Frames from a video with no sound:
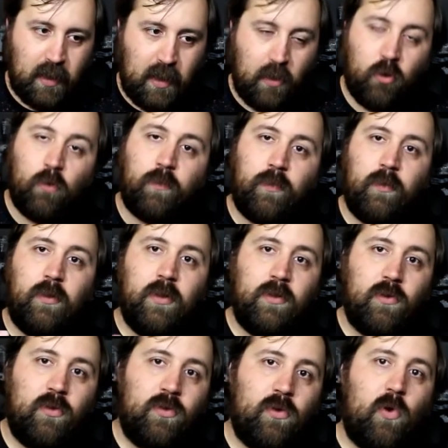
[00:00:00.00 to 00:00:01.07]
I hope
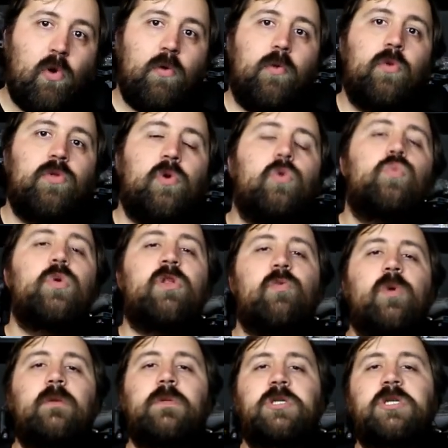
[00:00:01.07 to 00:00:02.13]
the, whole the whole reason
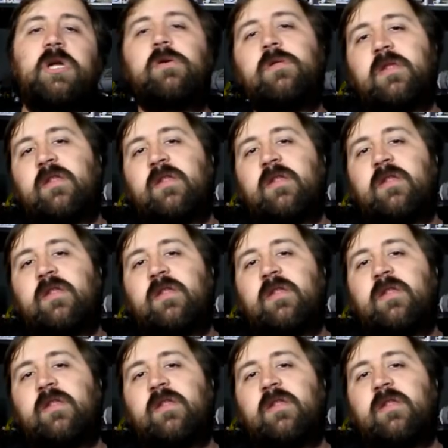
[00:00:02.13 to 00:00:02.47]
why I'm sharing